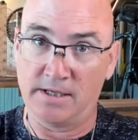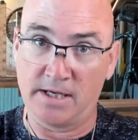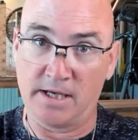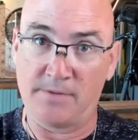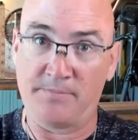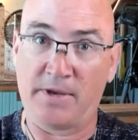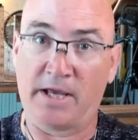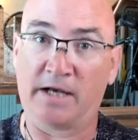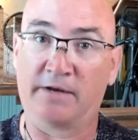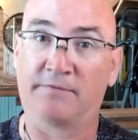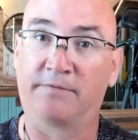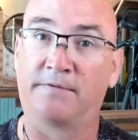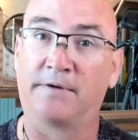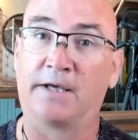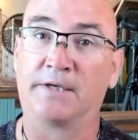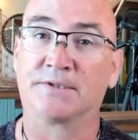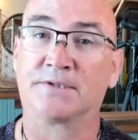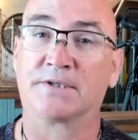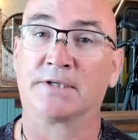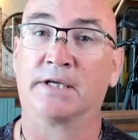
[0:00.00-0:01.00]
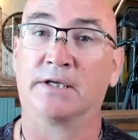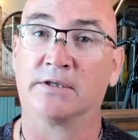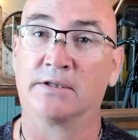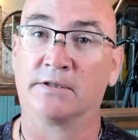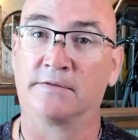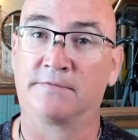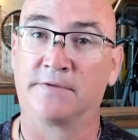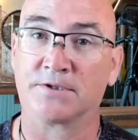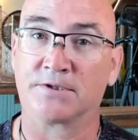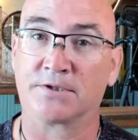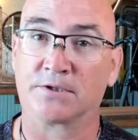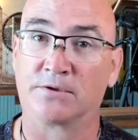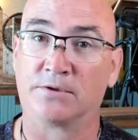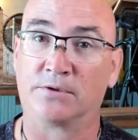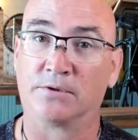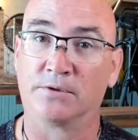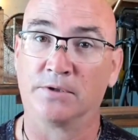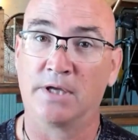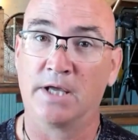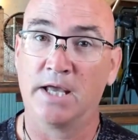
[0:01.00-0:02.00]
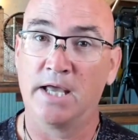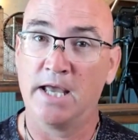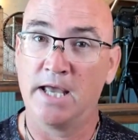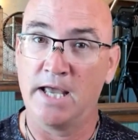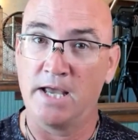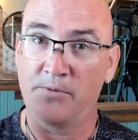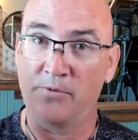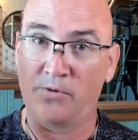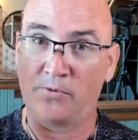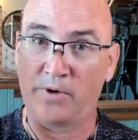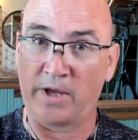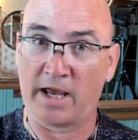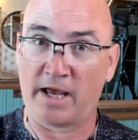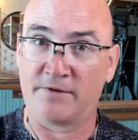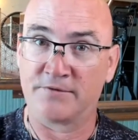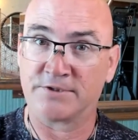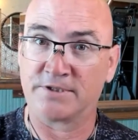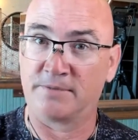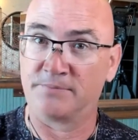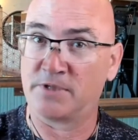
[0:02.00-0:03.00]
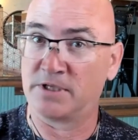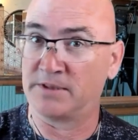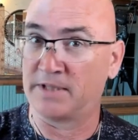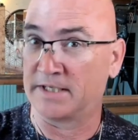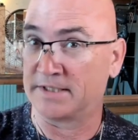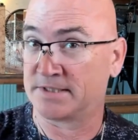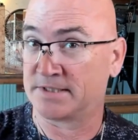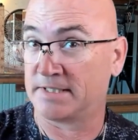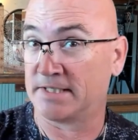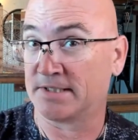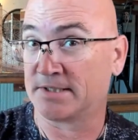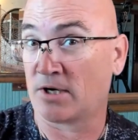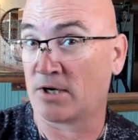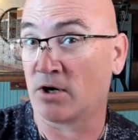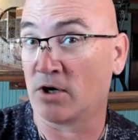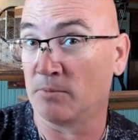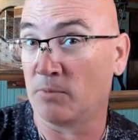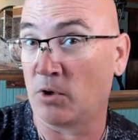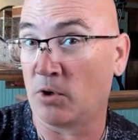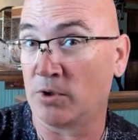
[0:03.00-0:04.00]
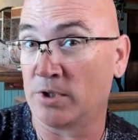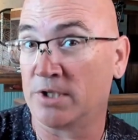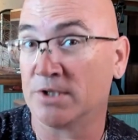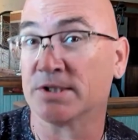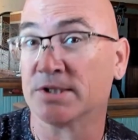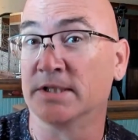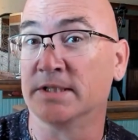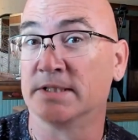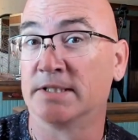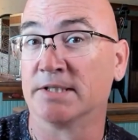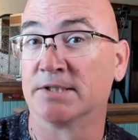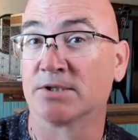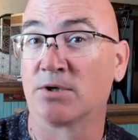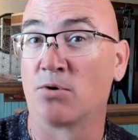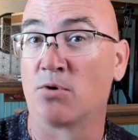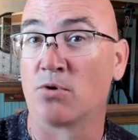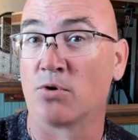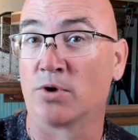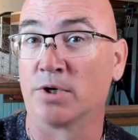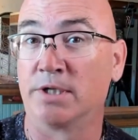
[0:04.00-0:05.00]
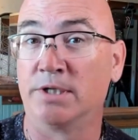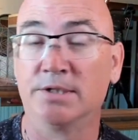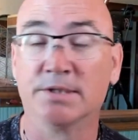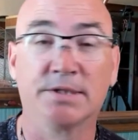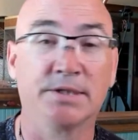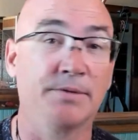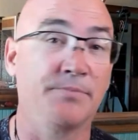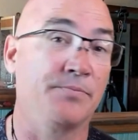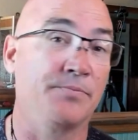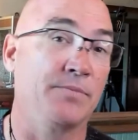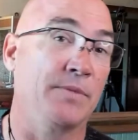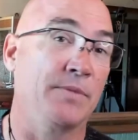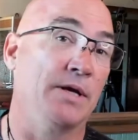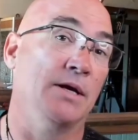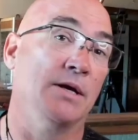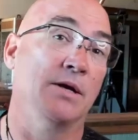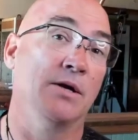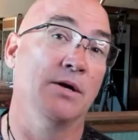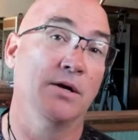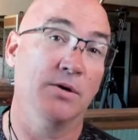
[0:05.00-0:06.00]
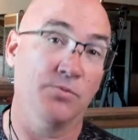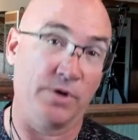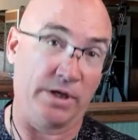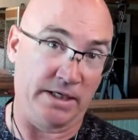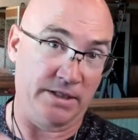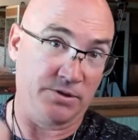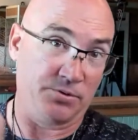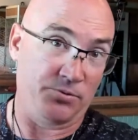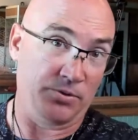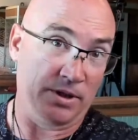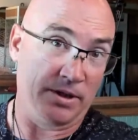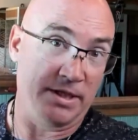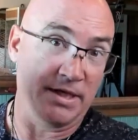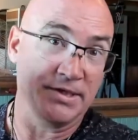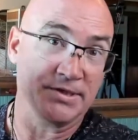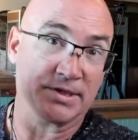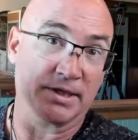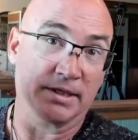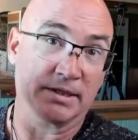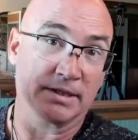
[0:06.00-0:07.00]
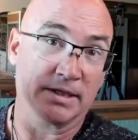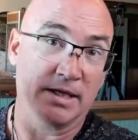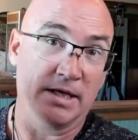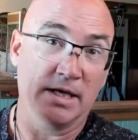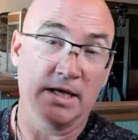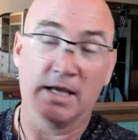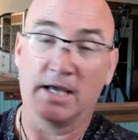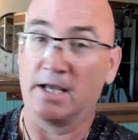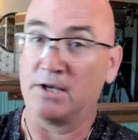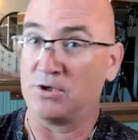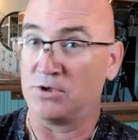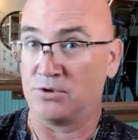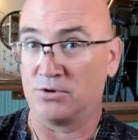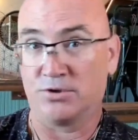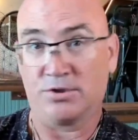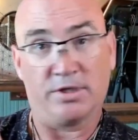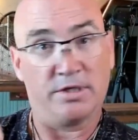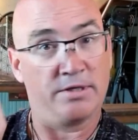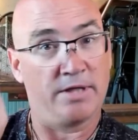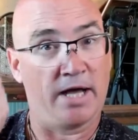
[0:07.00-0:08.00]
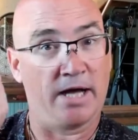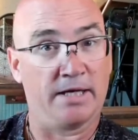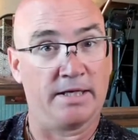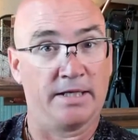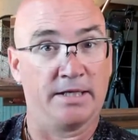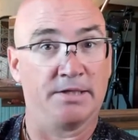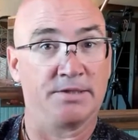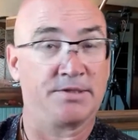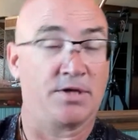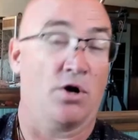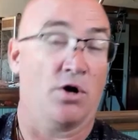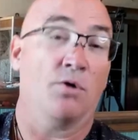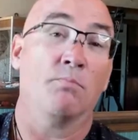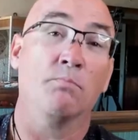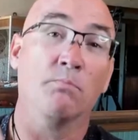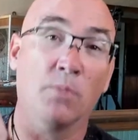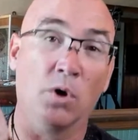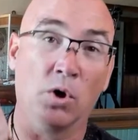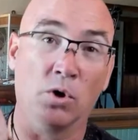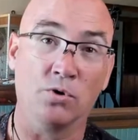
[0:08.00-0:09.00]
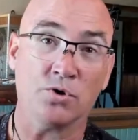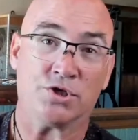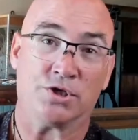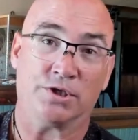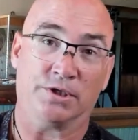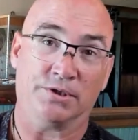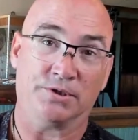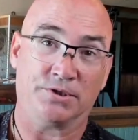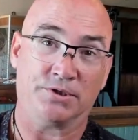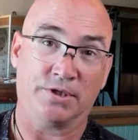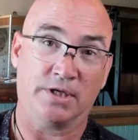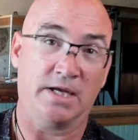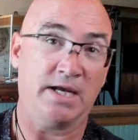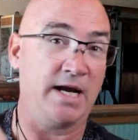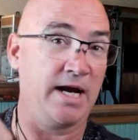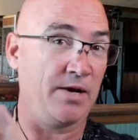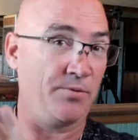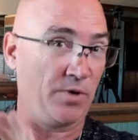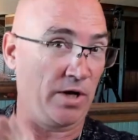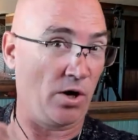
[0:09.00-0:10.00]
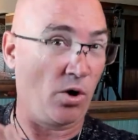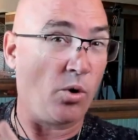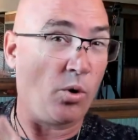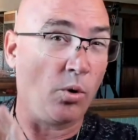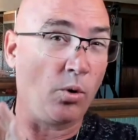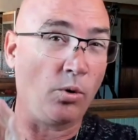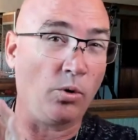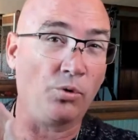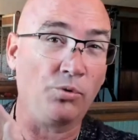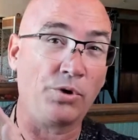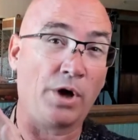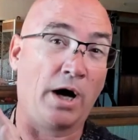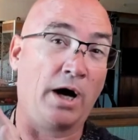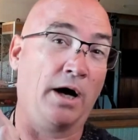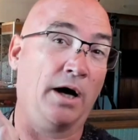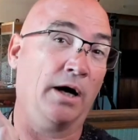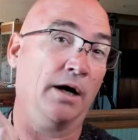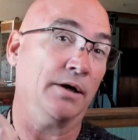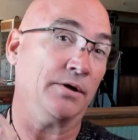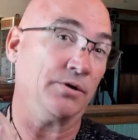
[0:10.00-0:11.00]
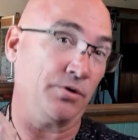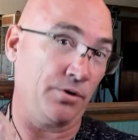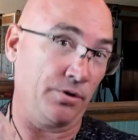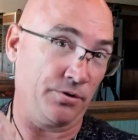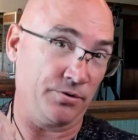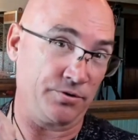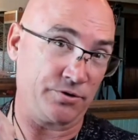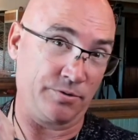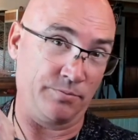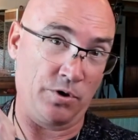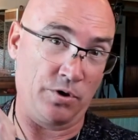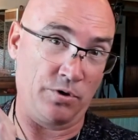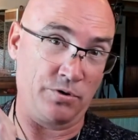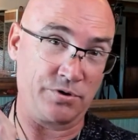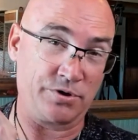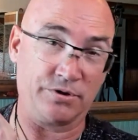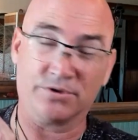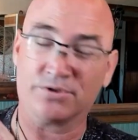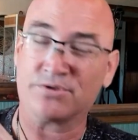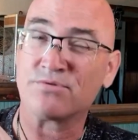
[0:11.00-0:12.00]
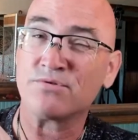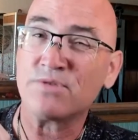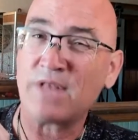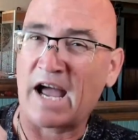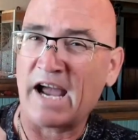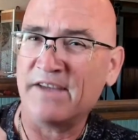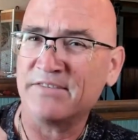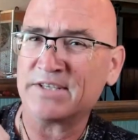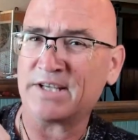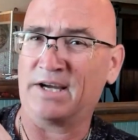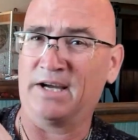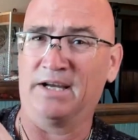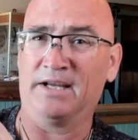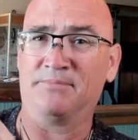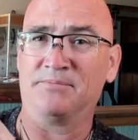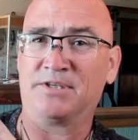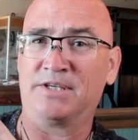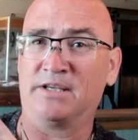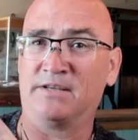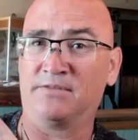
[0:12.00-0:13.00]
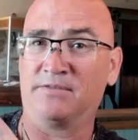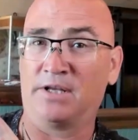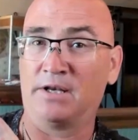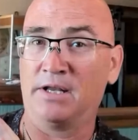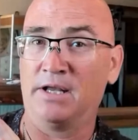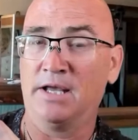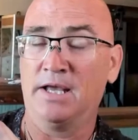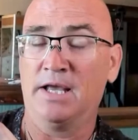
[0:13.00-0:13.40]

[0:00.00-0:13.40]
it manifests into the physical. When we have something that's disharmonious and discordant, we need to release it. And usually that is emotions and we hold on to those emotions through lifetimes even